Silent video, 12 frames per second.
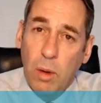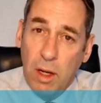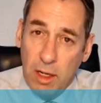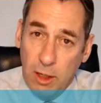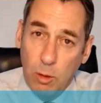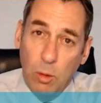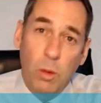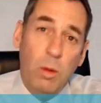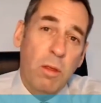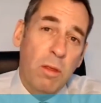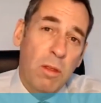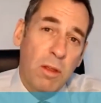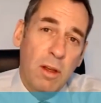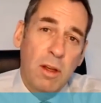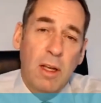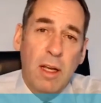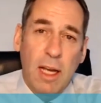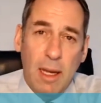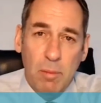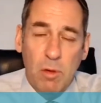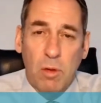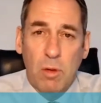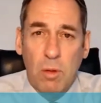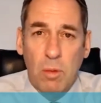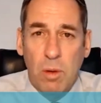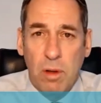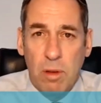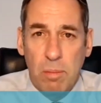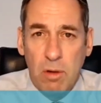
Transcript: We're heading north up to one of the